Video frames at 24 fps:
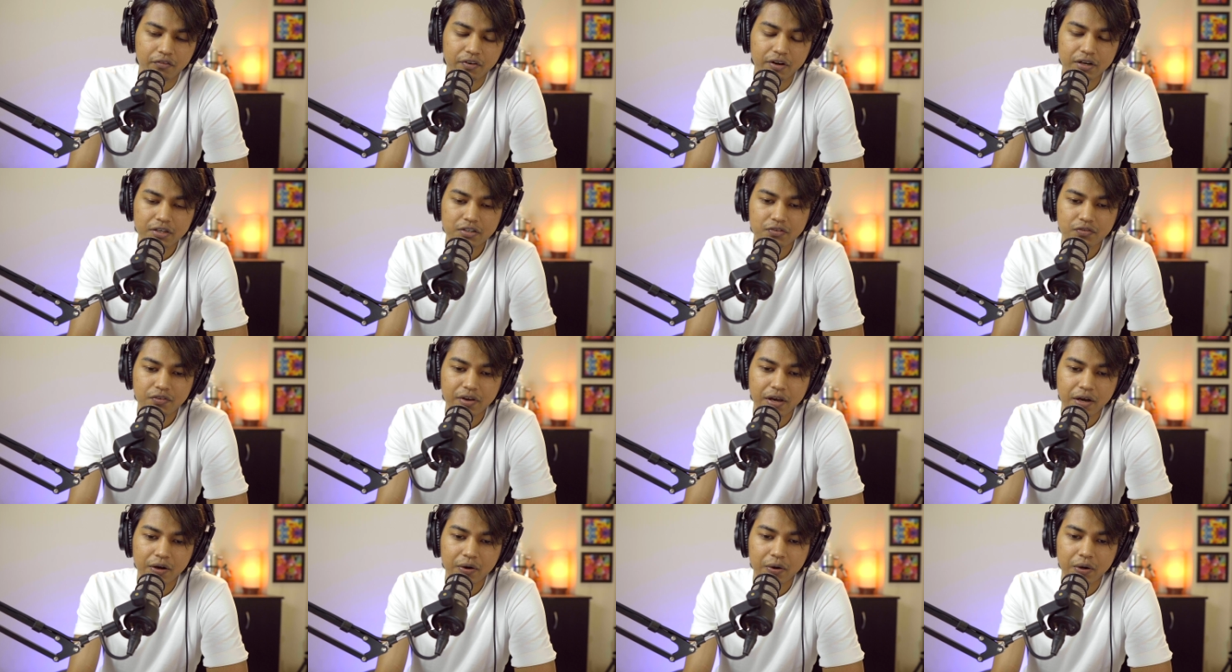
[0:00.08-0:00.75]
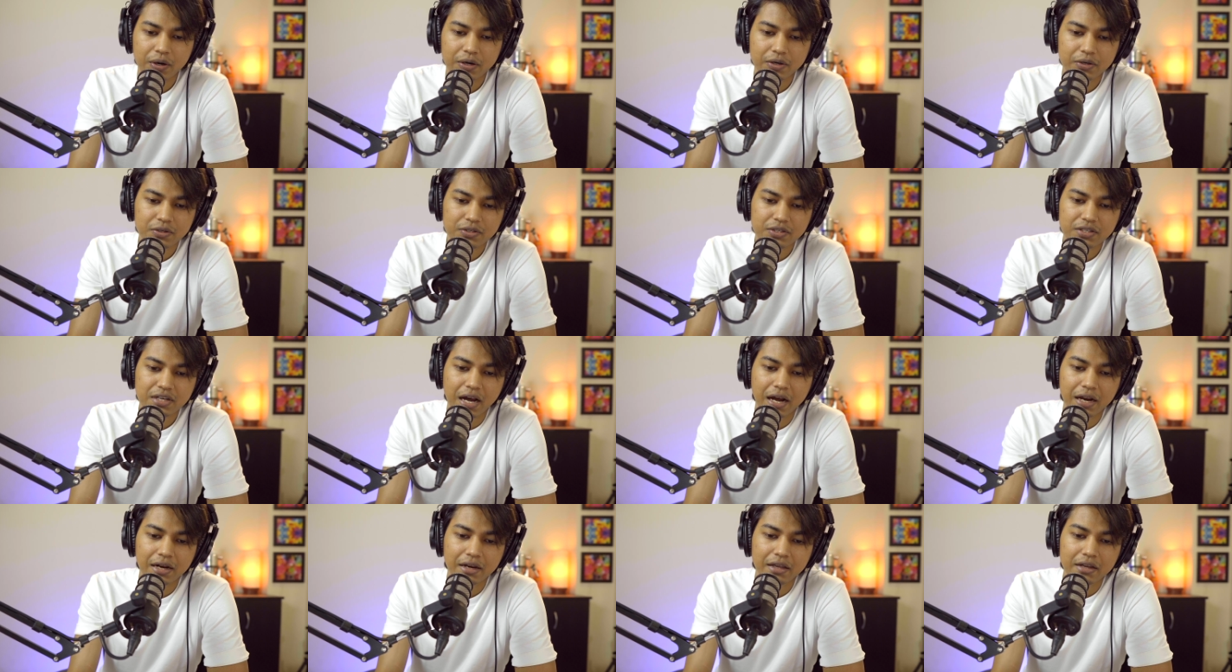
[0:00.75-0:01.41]
first we are going to
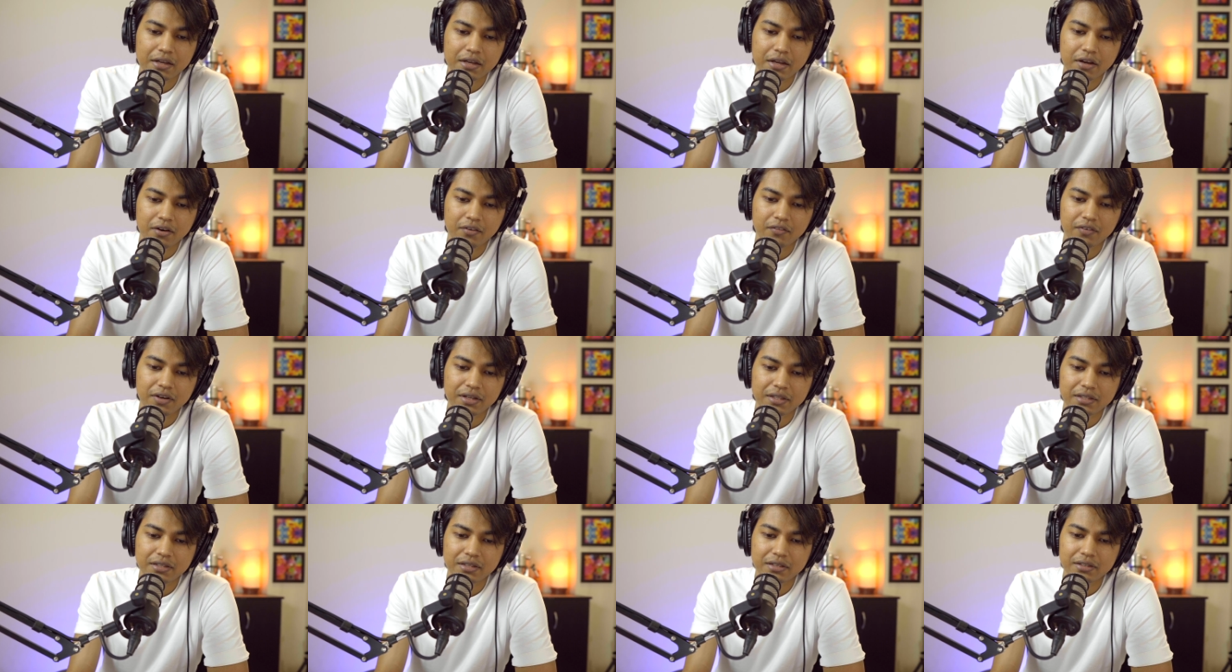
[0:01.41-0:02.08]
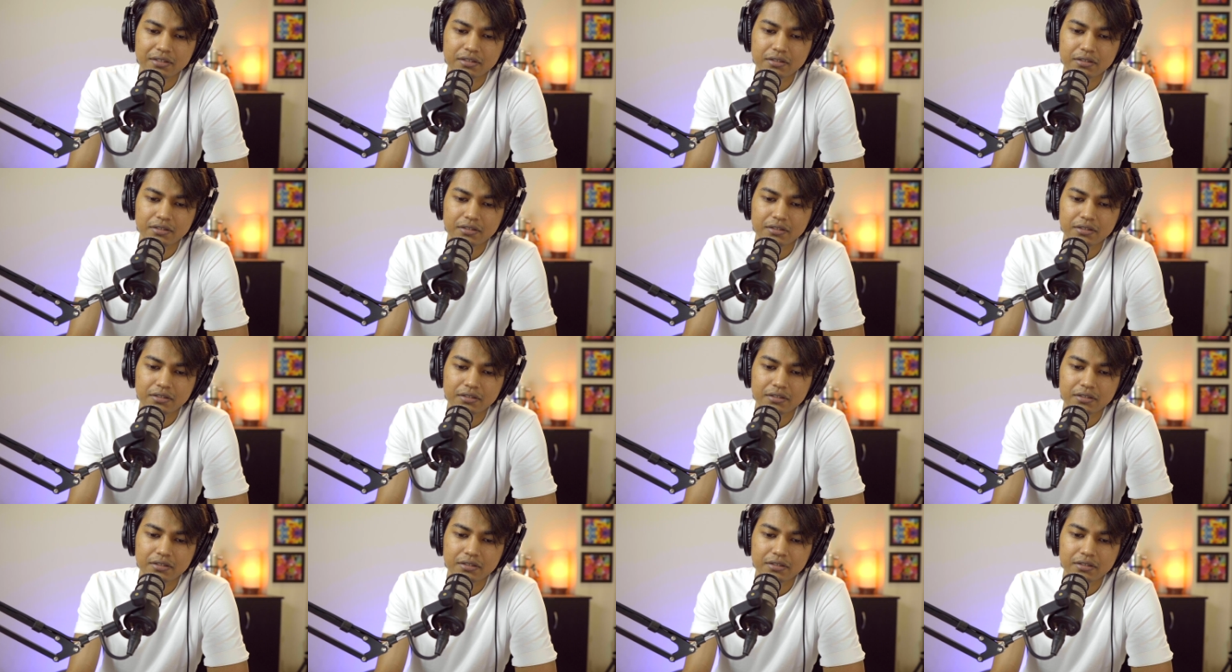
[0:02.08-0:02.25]
start with